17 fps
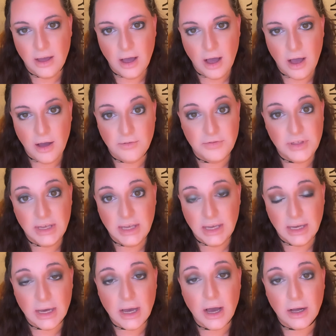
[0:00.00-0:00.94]
of
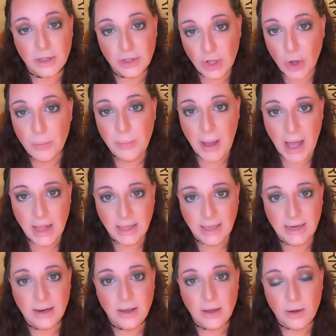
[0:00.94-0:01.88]
the glow
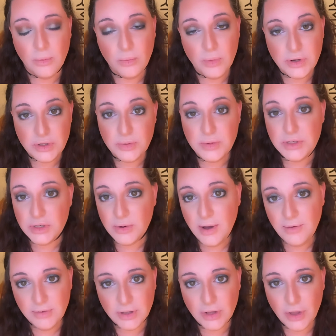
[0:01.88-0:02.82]
palette, which we do
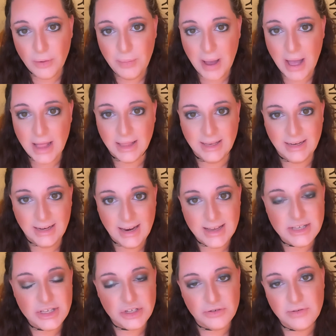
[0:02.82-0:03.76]
have a glow palette, and it
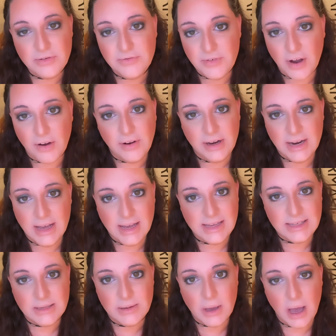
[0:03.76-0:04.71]
has 3 very
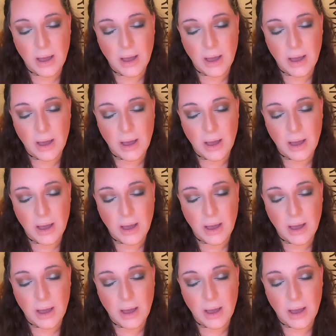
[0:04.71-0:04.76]
nice